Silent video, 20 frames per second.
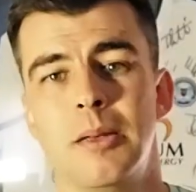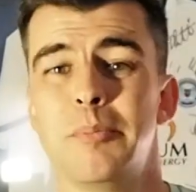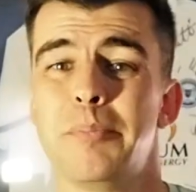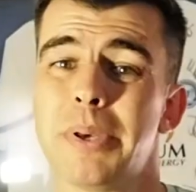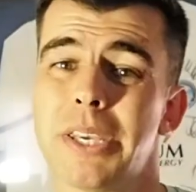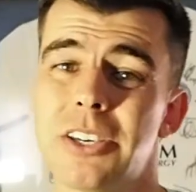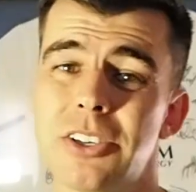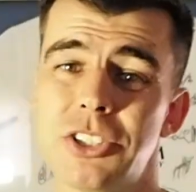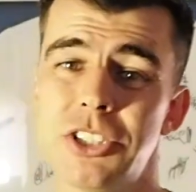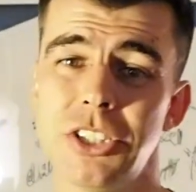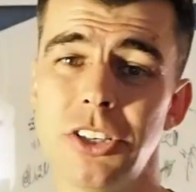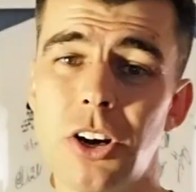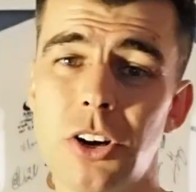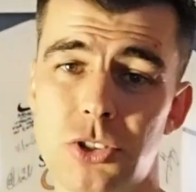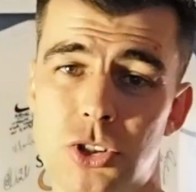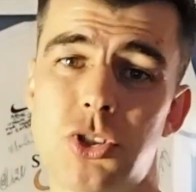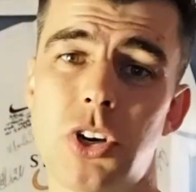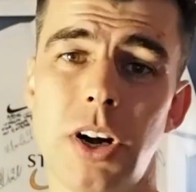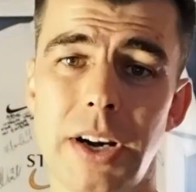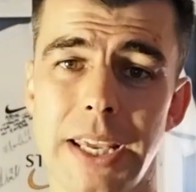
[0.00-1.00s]
because you're not
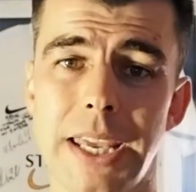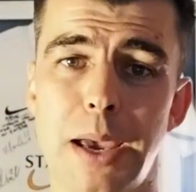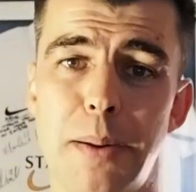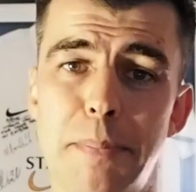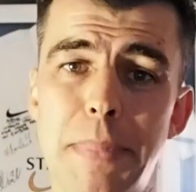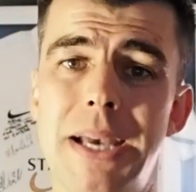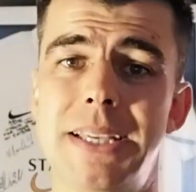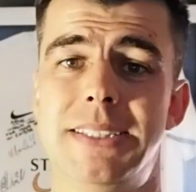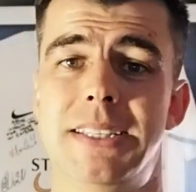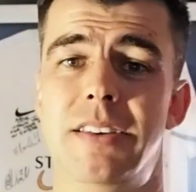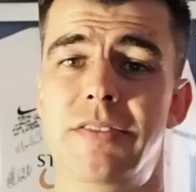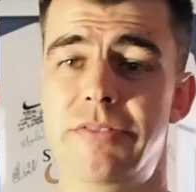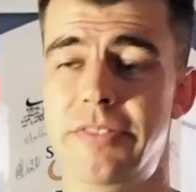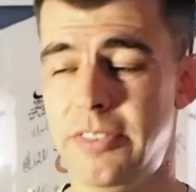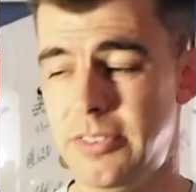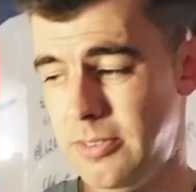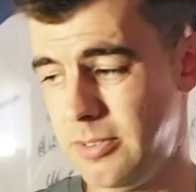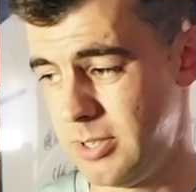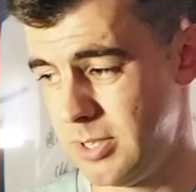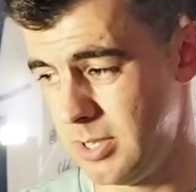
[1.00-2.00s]
trying to get massive.
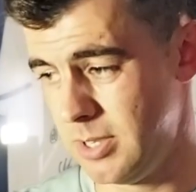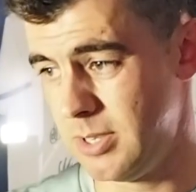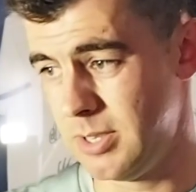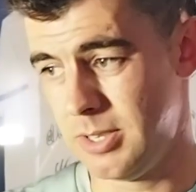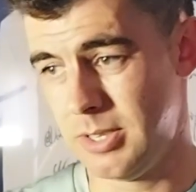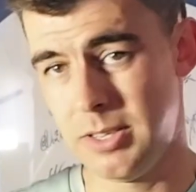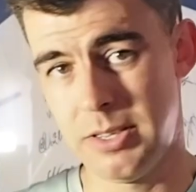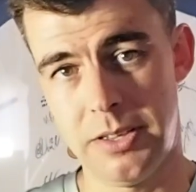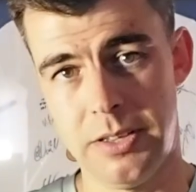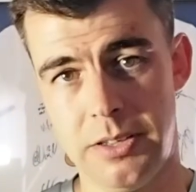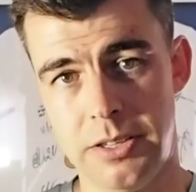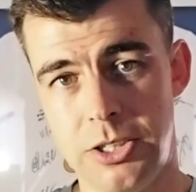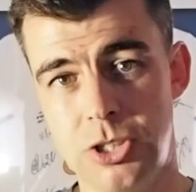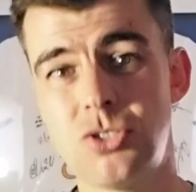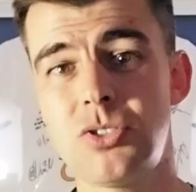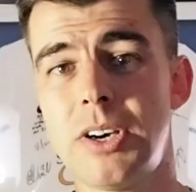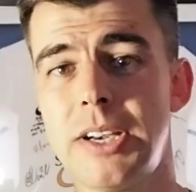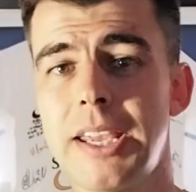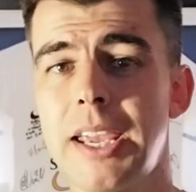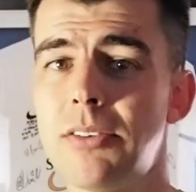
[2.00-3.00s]
You're
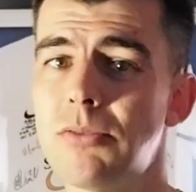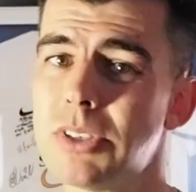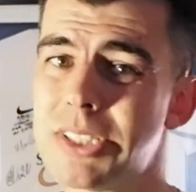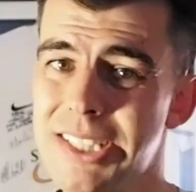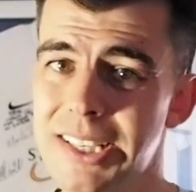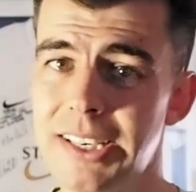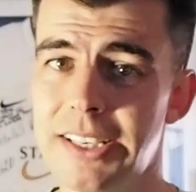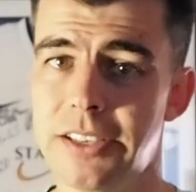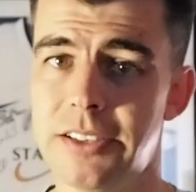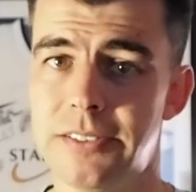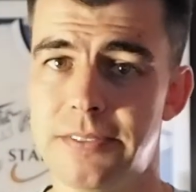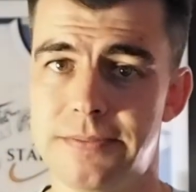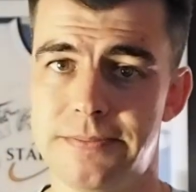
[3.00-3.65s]
trying to get resilient.